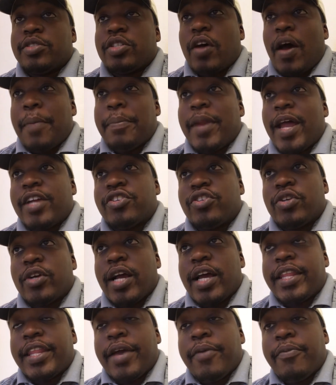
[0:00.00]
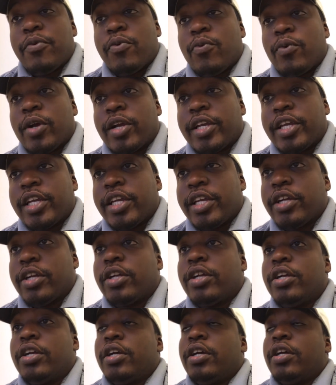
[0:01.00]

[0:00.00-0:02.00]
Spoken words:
so I'm not sure how that will work here.